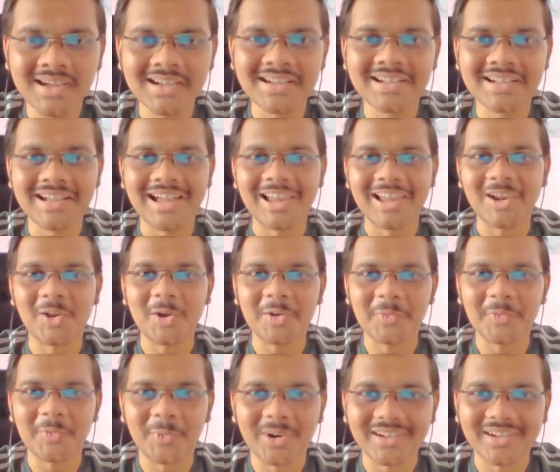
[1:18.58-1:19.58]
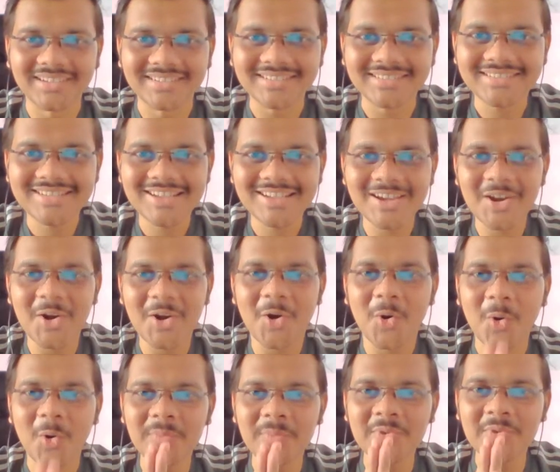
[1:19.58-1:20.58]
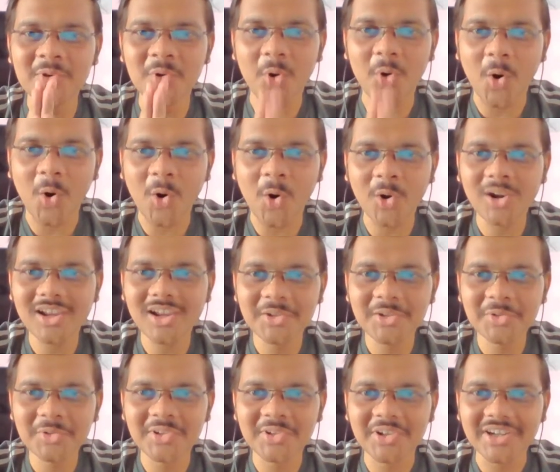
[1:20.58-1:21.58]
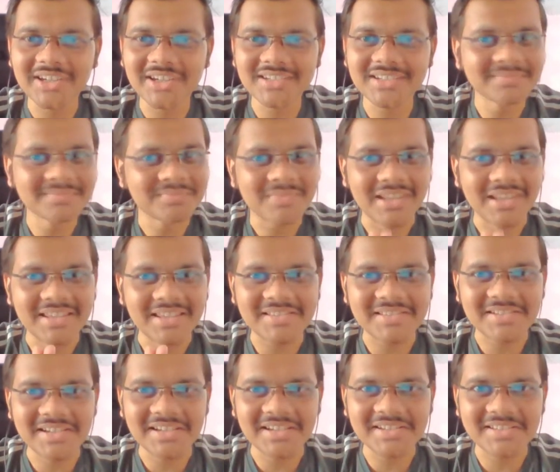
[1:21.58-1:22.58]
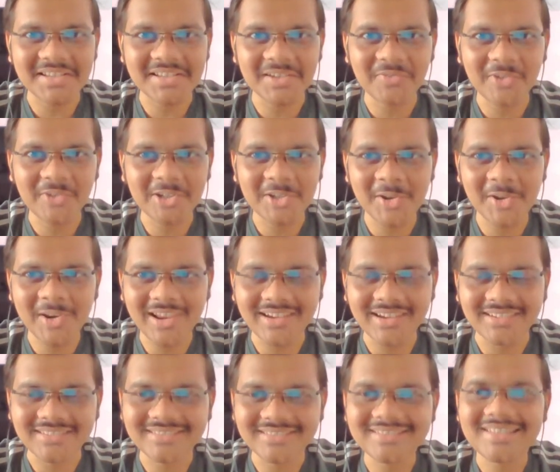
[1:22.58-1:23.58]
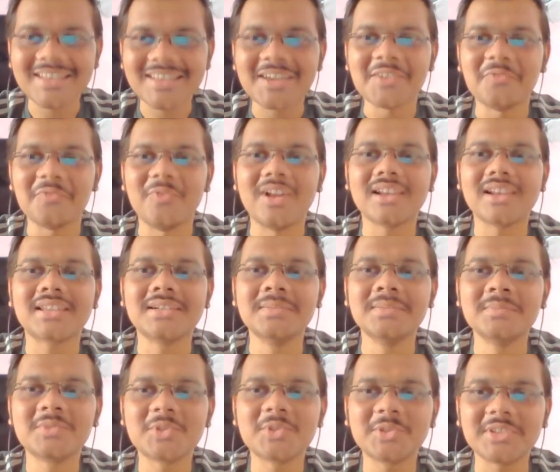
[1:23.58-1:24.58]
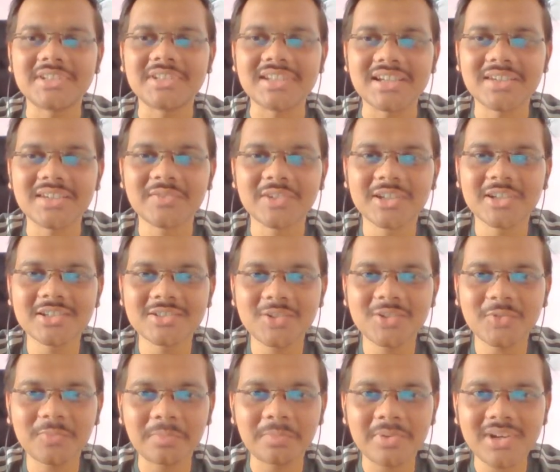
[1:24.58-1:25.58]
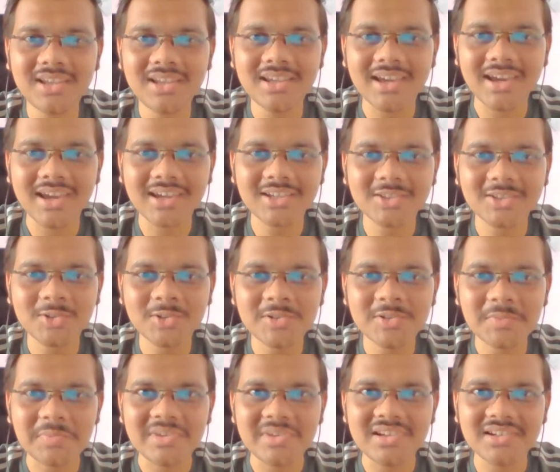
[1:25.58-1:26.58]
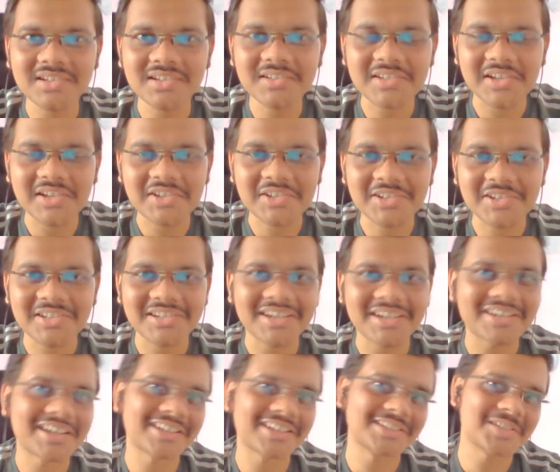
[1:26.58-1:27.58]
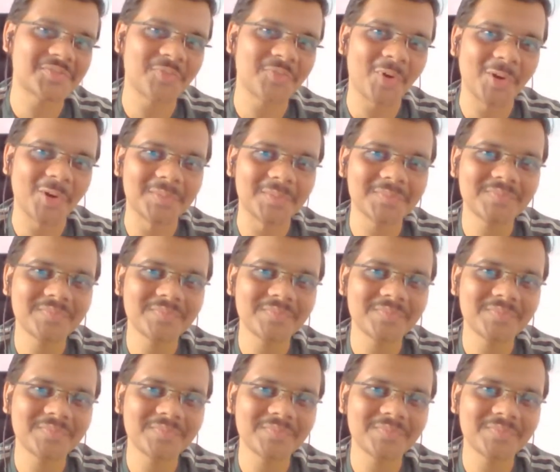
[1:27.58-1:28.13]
Hello everyone. Hope you all are doing great and staying safe at your end. Welcome to the day one of pre-hackathon speaker session at Hack This Fall.